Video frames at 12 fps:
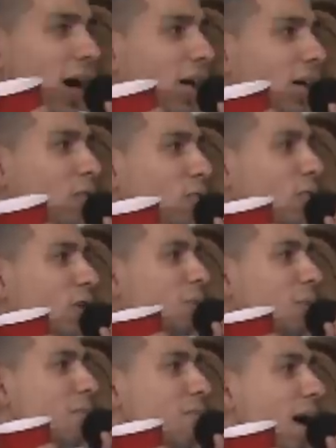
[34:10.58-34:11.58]
and
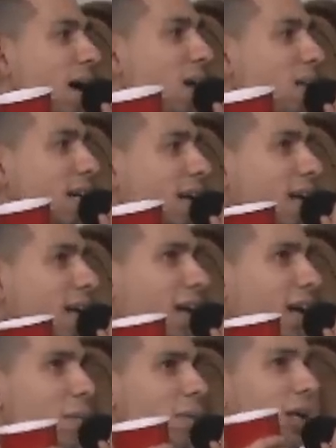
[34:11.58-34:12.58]
respit it back at us like an
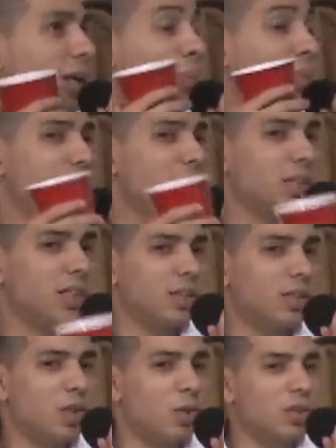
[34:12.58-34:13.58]

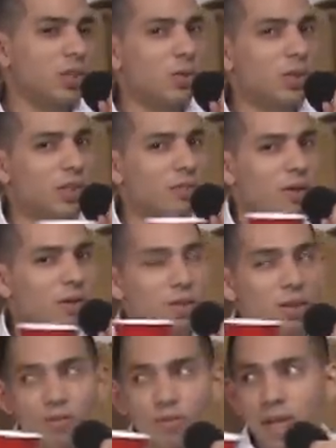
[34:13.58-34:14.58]
imitation, you know, which is always a, you
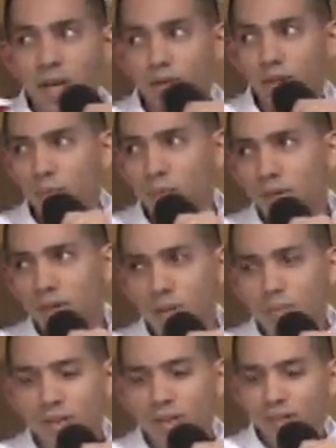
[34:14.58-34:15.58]
know flattery and
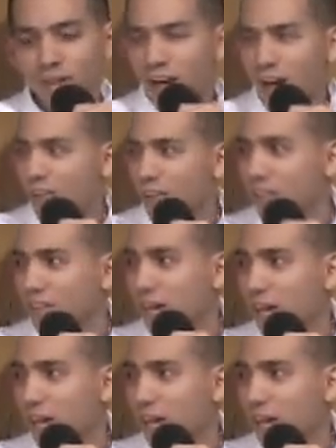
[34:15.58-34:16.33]
whatnot. But I think this